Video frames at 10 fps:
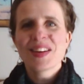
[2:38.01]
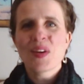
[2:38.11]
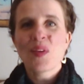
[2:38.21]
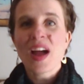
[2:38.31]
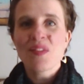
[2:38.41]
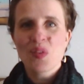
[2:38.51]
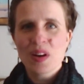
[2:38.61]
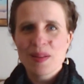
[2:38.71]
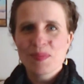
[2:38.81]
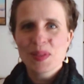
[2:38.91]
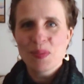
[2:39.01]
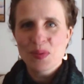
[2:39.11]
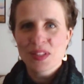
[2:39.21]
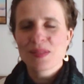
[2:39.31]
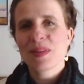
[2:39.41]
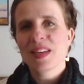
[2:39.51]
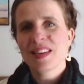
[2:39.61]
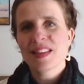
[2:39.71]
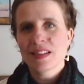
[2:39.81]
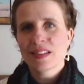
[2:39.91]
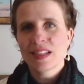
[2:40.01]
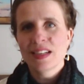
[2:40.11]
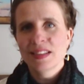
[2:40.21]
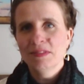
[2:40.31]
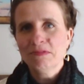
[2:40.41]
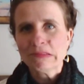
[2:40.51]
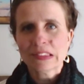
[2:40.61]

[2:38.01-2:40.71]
arrive where I'm supposed to be, they're